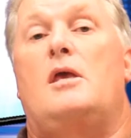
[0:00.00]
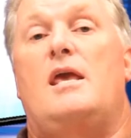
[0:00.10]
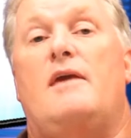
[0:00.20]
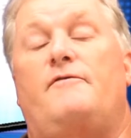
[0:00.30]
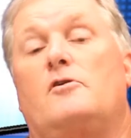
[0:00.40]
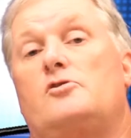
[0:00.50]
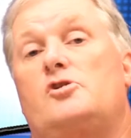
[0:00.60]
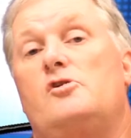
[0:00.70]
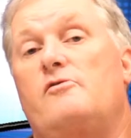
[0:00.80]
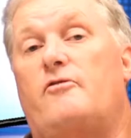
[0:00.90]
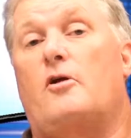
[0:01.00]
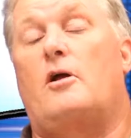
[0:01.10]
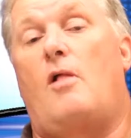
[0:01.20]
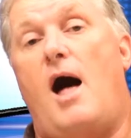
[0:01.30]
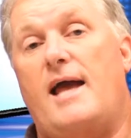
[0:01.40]
If you shoot for
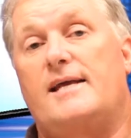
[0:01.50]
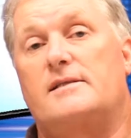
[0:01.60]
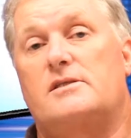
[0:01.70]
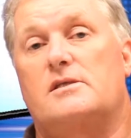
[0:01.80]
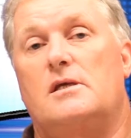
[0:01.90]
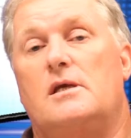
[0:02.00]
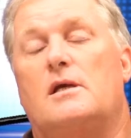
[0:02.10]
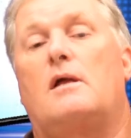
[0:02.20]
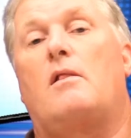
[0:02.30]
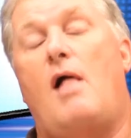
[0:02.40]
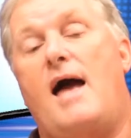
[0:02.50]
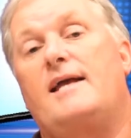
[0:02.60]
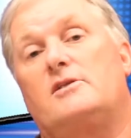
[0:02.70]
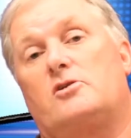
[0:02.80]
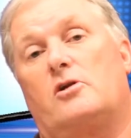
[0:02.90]
clients
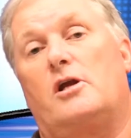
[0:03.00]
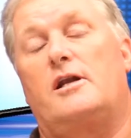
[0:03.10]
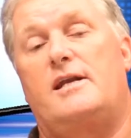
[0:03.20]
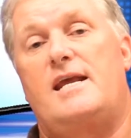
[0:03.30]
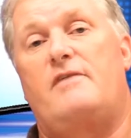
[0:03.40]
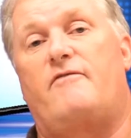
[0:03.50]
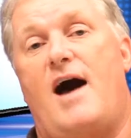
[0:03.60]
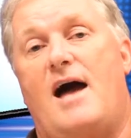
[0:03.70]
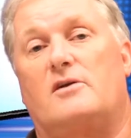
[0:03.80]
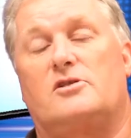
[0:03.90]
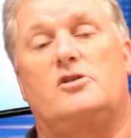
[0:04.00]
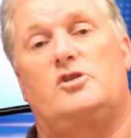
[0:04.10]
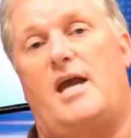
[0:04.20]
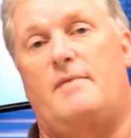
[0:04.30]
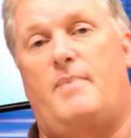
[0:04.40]
are going to need files in
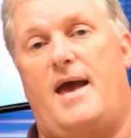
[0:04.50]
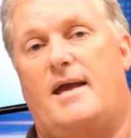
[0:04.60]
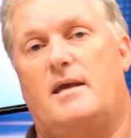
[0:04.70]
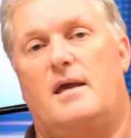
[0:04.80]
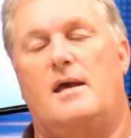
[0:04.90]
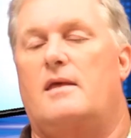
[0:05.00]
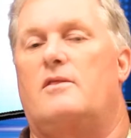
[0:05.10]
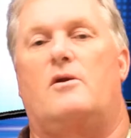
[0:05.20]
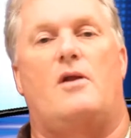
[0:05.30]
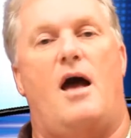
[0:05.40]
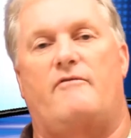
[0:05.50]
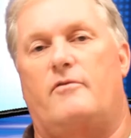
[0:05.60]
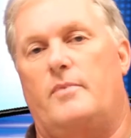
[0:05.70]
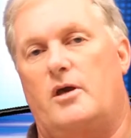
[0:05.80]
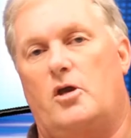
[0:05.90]
JPEG. They're not
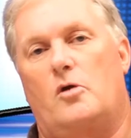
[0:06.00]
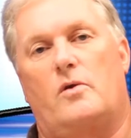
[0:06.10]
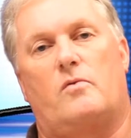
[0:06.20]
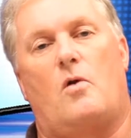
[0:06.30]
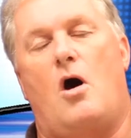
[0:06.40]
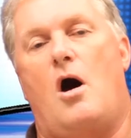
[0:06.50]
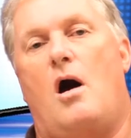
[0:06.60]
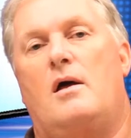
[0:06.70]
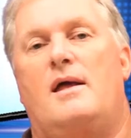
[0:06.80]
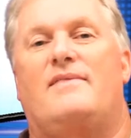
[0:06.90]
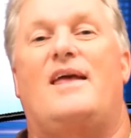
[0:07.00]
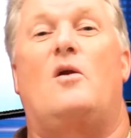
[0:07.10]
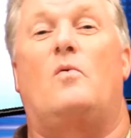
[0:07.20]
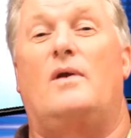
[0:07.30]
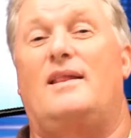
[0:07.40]
familiar with RAW. They
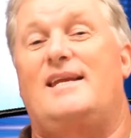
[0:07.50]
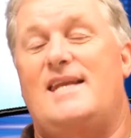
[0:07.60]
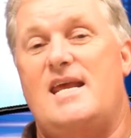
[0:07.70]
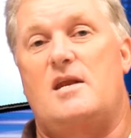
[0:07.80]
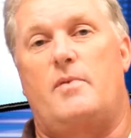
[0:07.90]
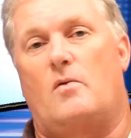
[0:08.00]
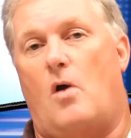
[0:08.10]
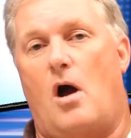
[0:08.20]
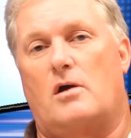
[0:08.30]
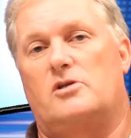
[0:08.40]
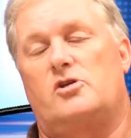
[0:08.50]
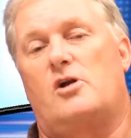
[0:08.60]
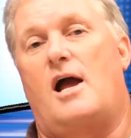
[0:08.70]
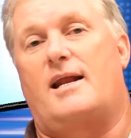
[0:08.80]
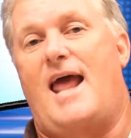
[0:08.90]
don't really need them in RAW because you're
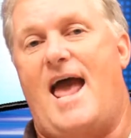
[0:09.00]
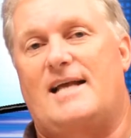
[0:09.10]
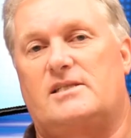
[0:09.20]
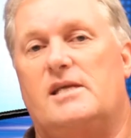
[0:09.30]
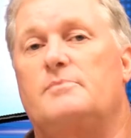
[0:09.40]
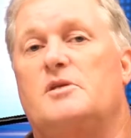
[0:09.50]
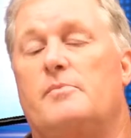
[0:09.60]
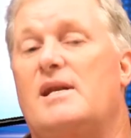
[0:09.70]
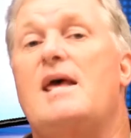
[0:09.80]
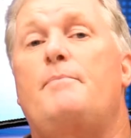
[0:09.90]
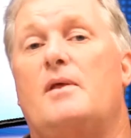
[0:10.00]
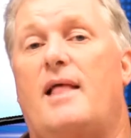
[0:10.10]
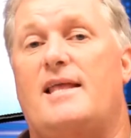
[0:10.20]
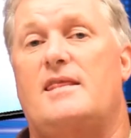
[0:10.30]
not going to ask them to manipulate